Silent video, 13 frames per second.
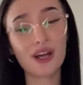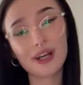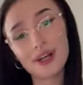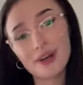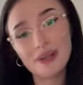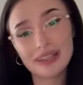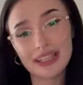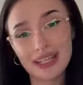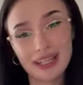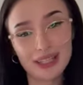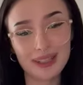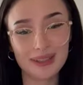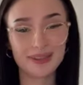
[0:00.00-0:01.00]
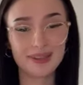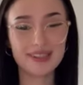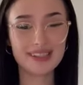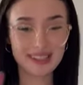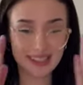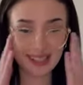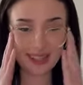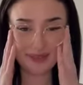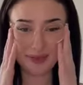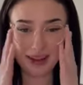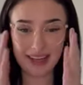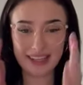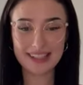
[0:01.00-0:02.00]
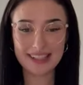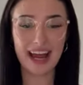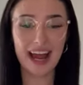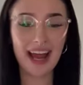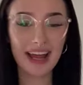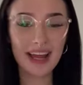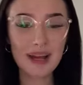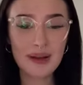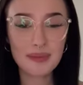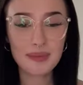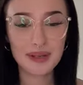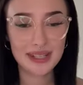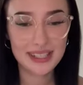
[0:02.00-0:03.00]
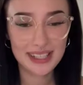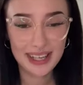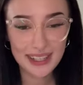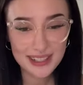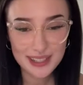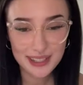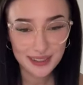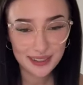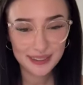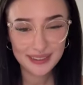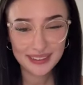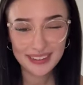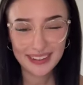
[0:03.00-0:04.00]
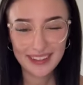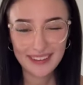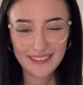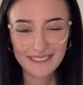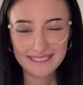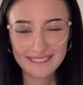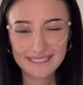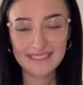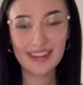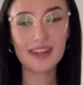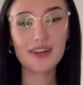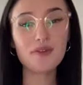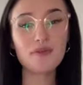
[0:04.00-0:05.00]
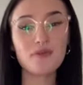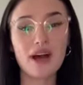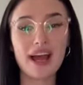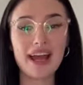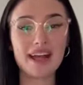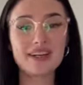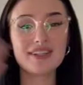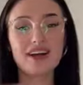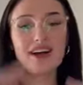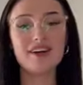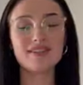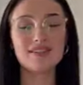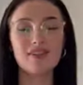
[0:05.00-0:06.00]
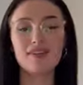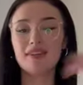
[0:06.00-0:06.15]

Rocco, thank you so much. I appreciate you. I don't know why I just got